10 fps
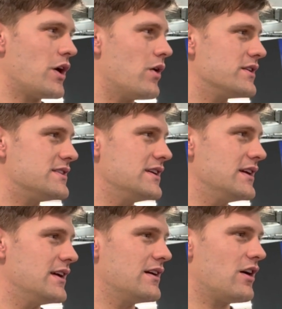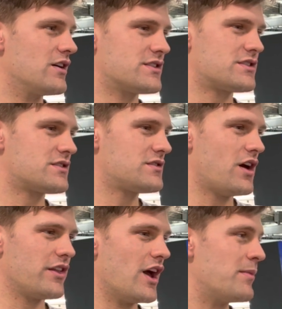we always see us
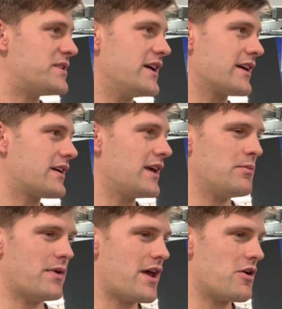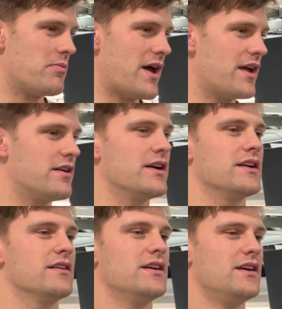on the uptick, getting better and better,
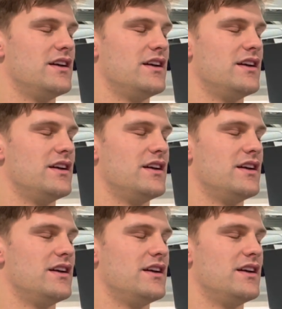and